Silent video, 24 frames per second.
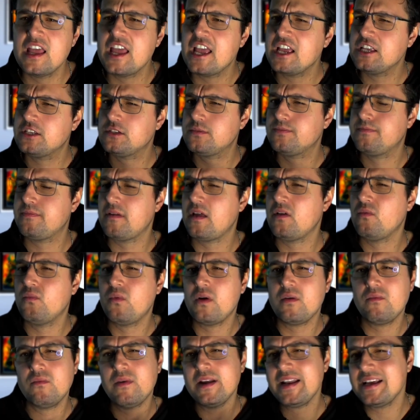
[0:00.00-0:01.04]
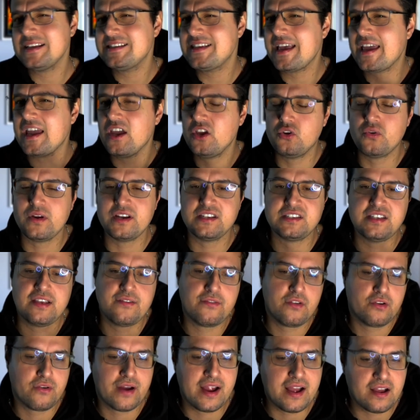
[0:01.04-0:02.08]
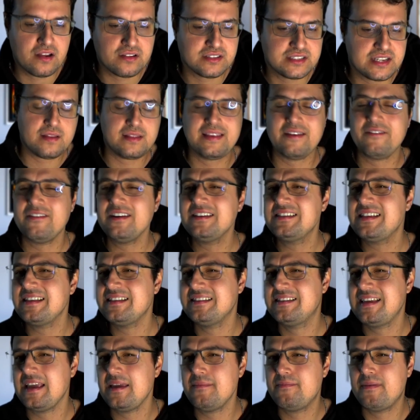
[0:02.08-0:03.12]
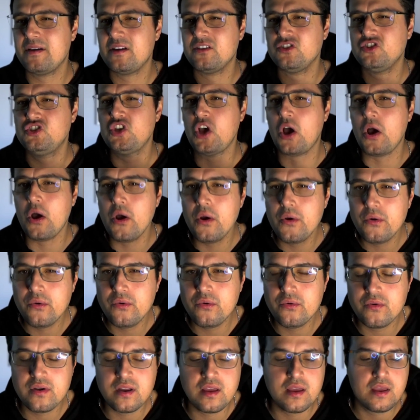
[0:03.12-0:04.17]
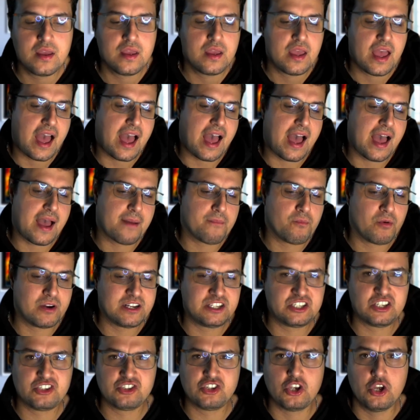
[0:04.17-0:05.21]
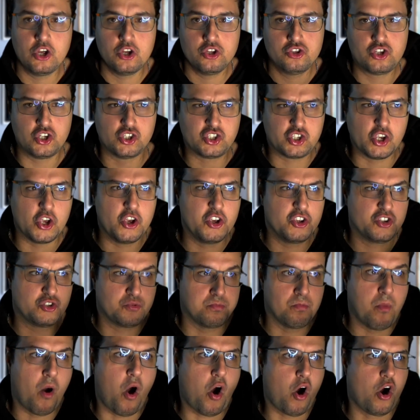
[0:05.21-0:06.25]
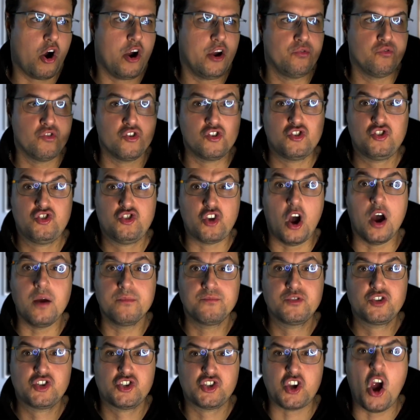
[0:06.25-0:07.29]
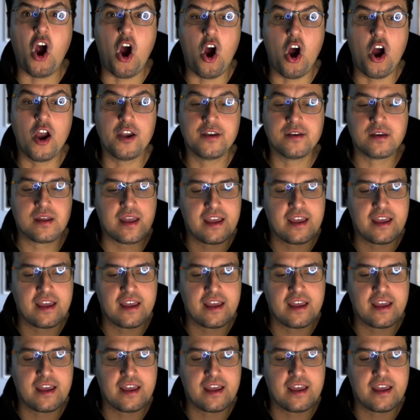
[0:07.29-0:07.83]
It's, well, when I say aggressive growls, there is a deeper tone um, when he says, This is my redemption.